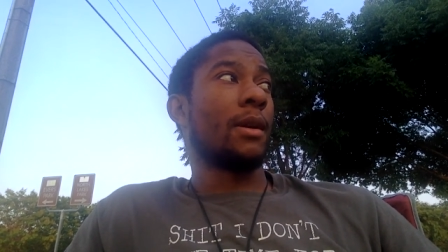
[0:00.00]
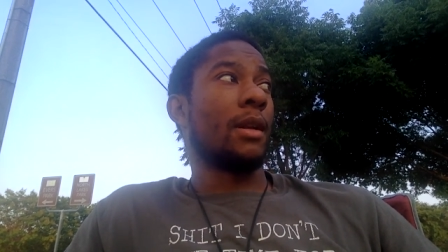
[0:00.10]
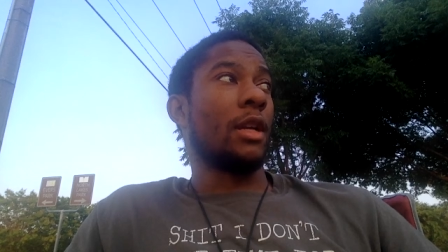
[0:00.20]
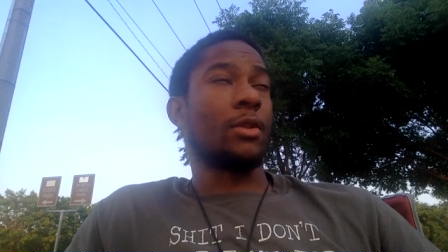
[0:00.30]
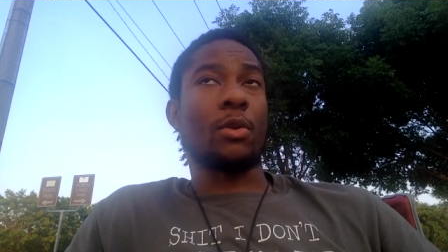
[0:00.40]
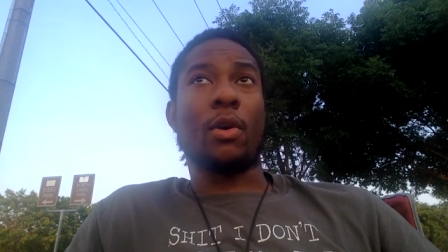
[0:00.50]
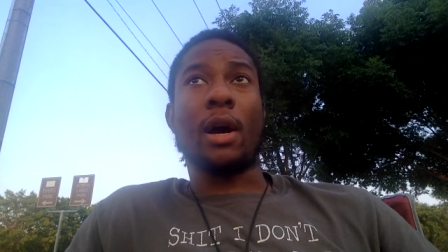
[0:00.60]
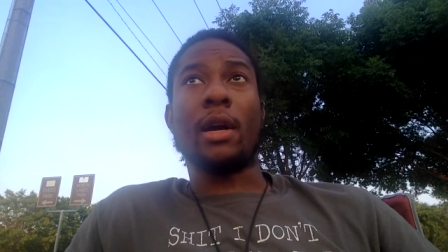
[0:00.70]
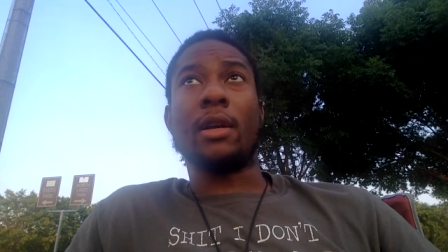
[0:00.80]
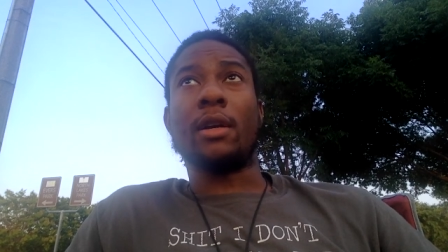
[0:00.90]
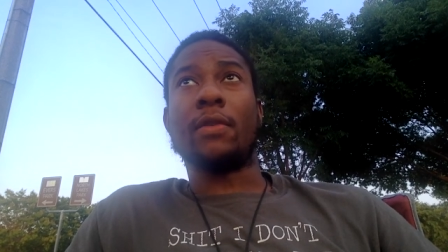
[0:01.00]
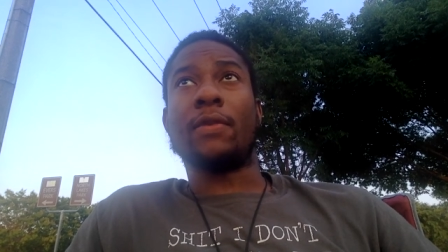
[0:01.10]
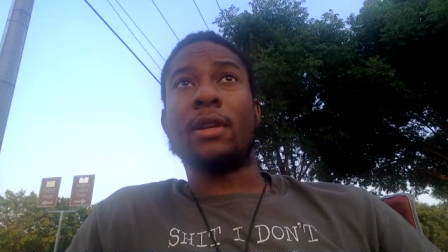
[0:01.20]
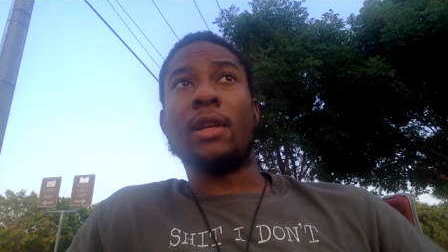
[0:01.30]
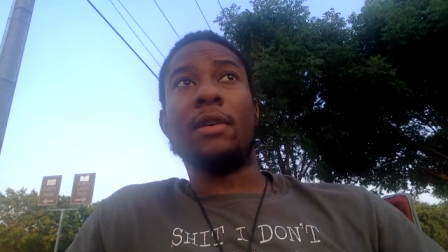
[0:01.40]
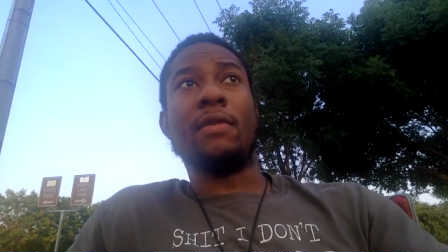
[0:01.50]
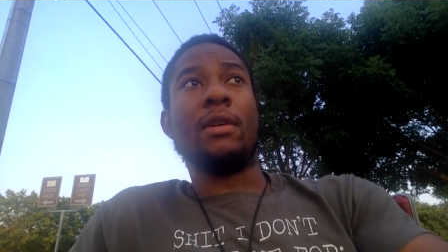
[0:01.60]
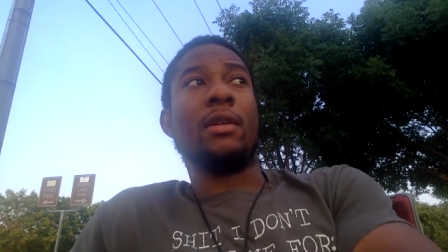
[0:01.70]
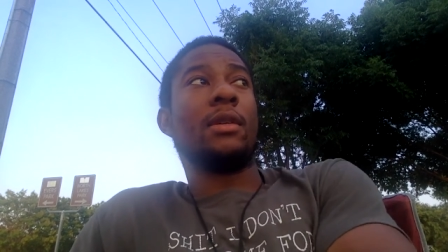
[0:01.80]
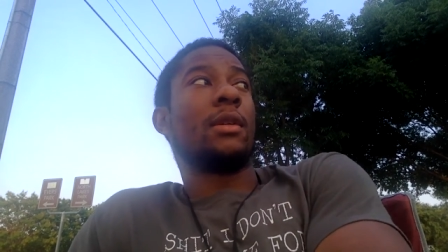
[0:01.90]
that's required for
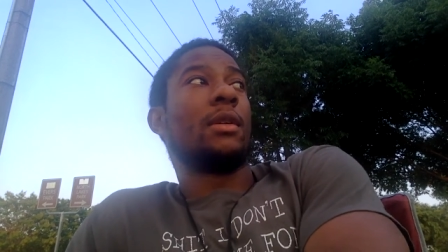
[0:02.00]
living.